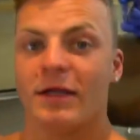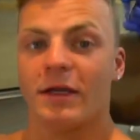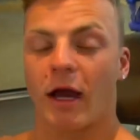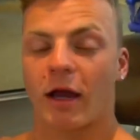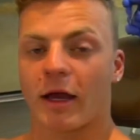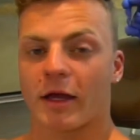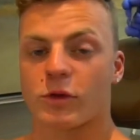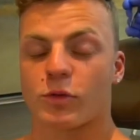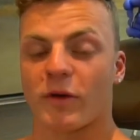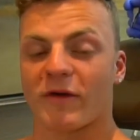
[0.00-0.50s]

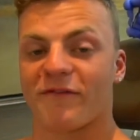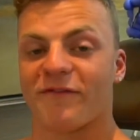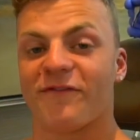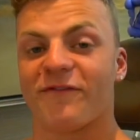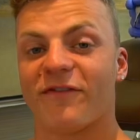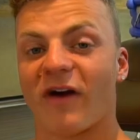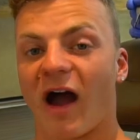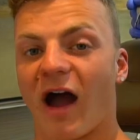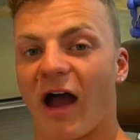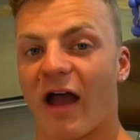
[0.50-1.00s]
Now, guys, we have
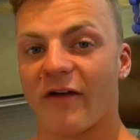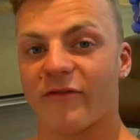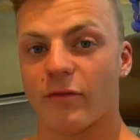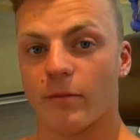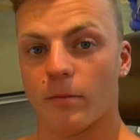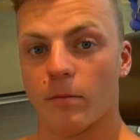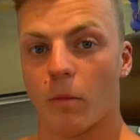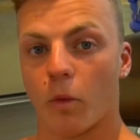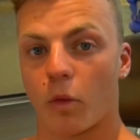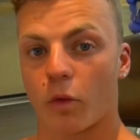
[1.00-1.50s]

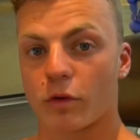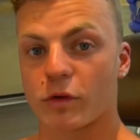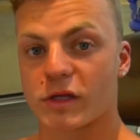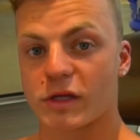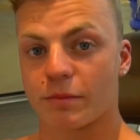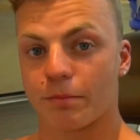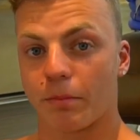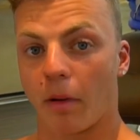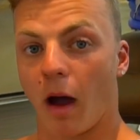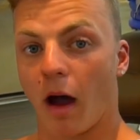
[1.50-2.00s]
5 more
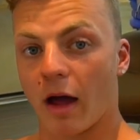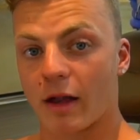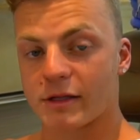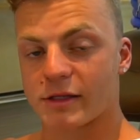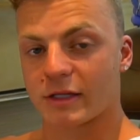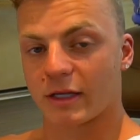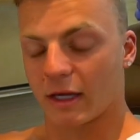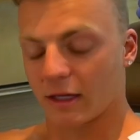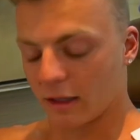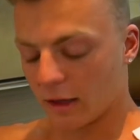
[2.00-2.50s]

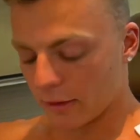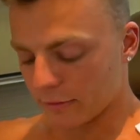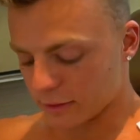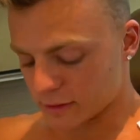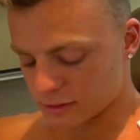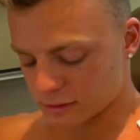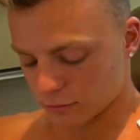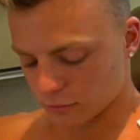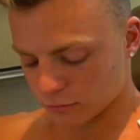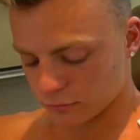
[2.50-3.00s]
spots that I got
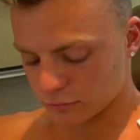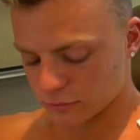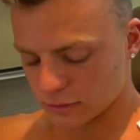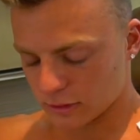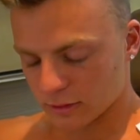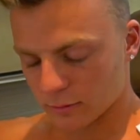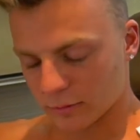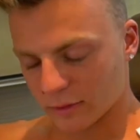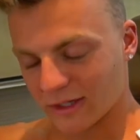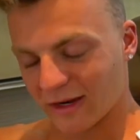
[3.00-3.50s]
this surgery
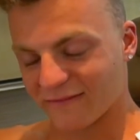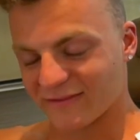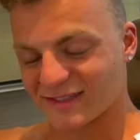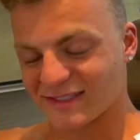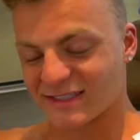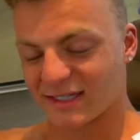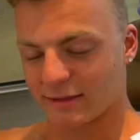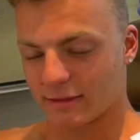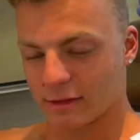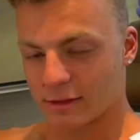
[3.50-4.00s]
done that we're going to have
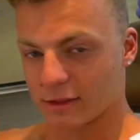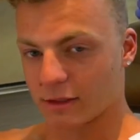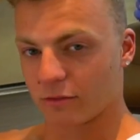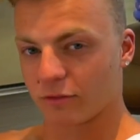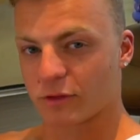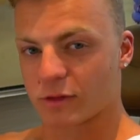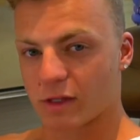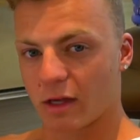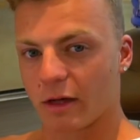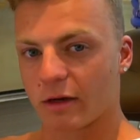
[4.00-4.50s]
to take the
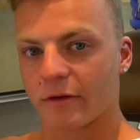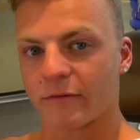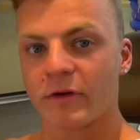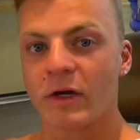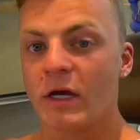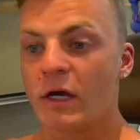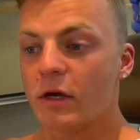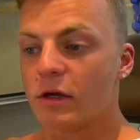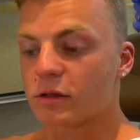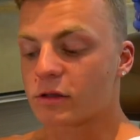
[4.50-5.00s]
stitches out of.
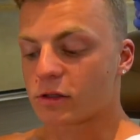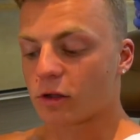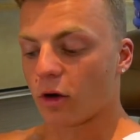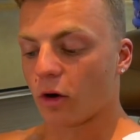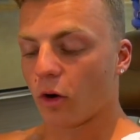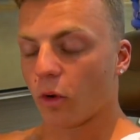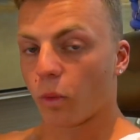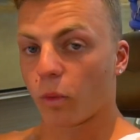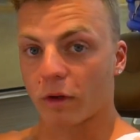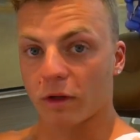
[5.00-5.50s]

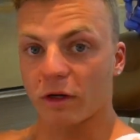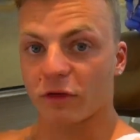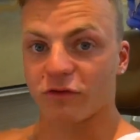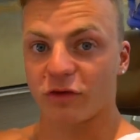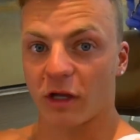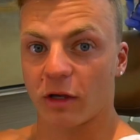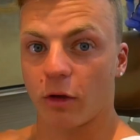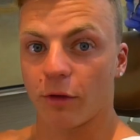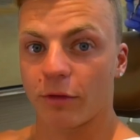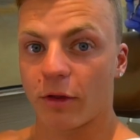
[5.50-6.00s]
So we're going to
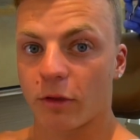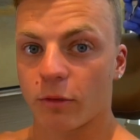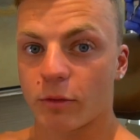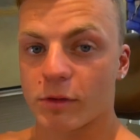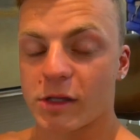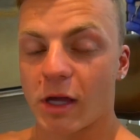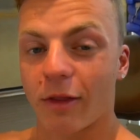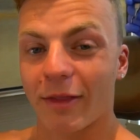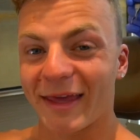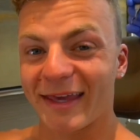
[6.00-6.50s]
check all the other
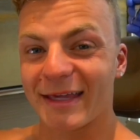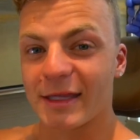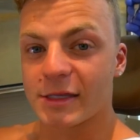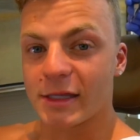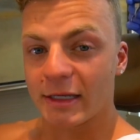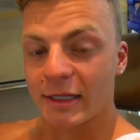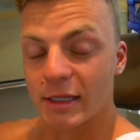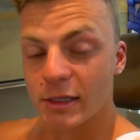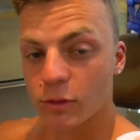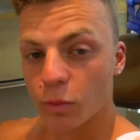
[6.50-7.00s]
ones out. Like he
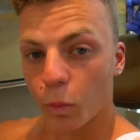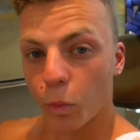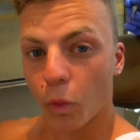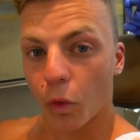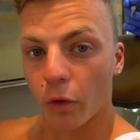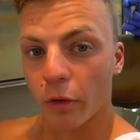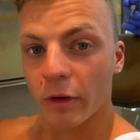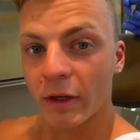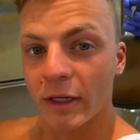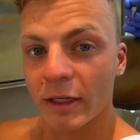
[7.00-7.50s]
said, he's
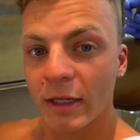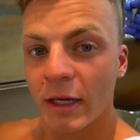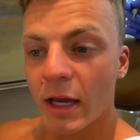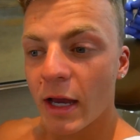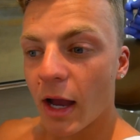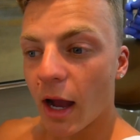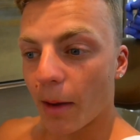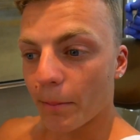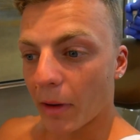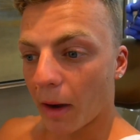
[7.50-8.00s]
worried
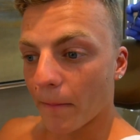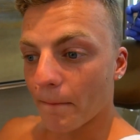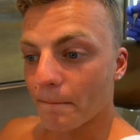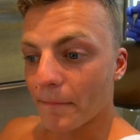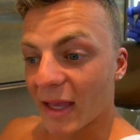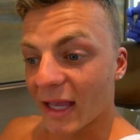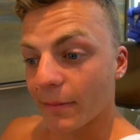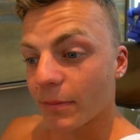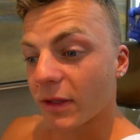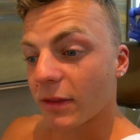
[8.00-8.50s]
about
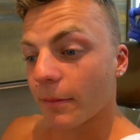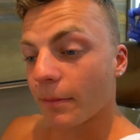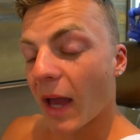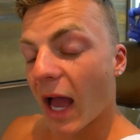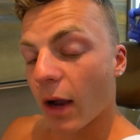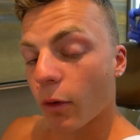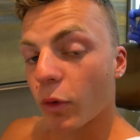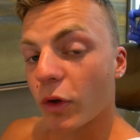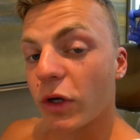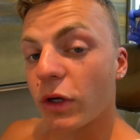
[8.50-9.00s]
maybe the
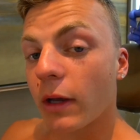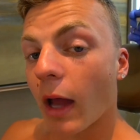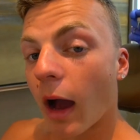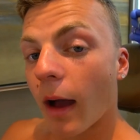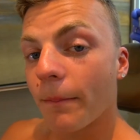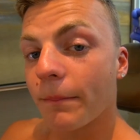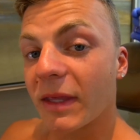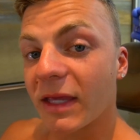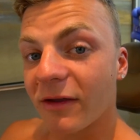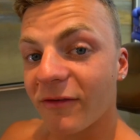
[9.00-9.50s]
back one
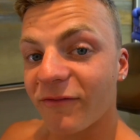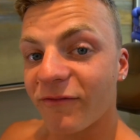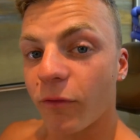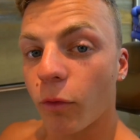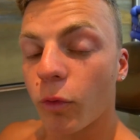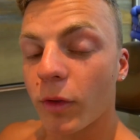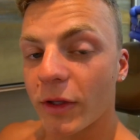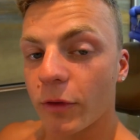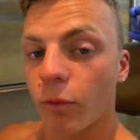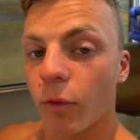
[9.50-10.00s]
not being
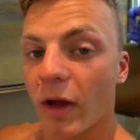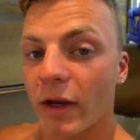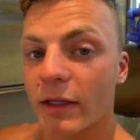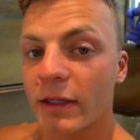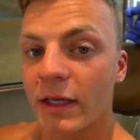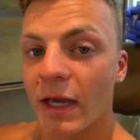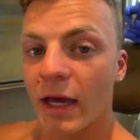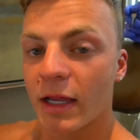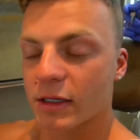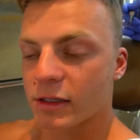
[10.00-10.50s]
fully
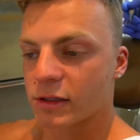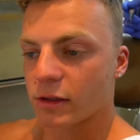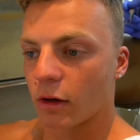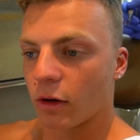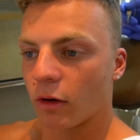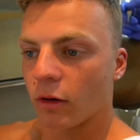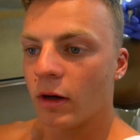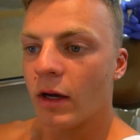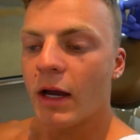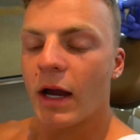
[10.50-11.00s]
ready yet.
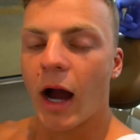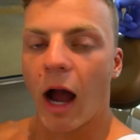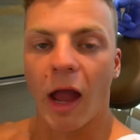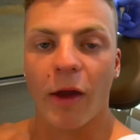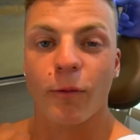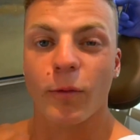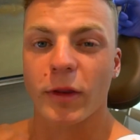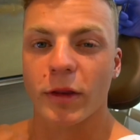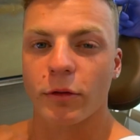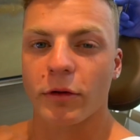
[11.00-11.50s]
So
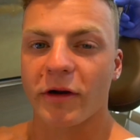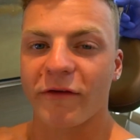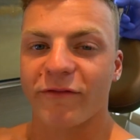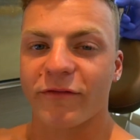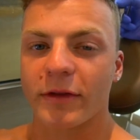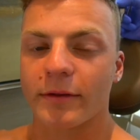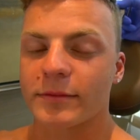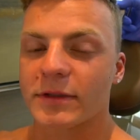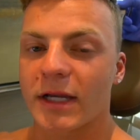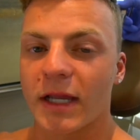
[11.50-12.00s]
I really want to
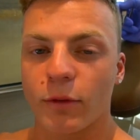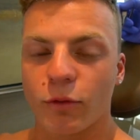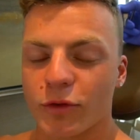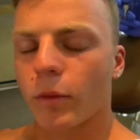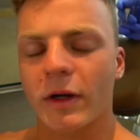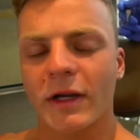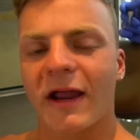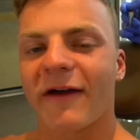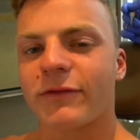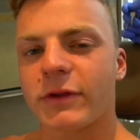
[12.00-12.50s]
flip today. We're
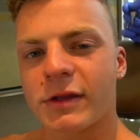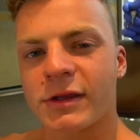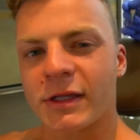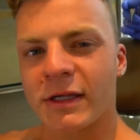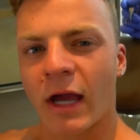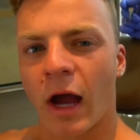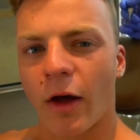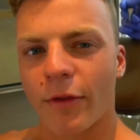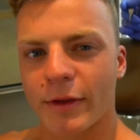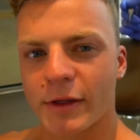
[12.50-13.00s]
going to have to
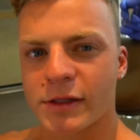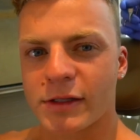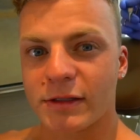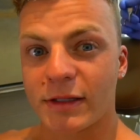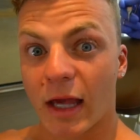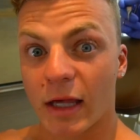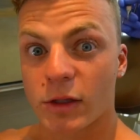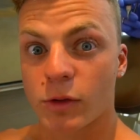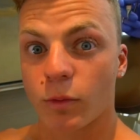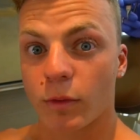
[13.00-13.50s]
see how this
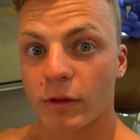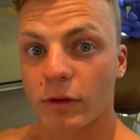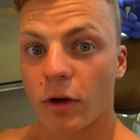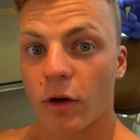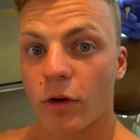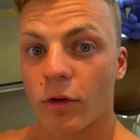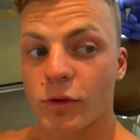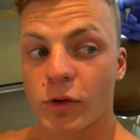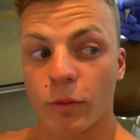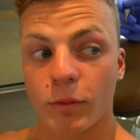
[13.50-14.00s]
next one goes.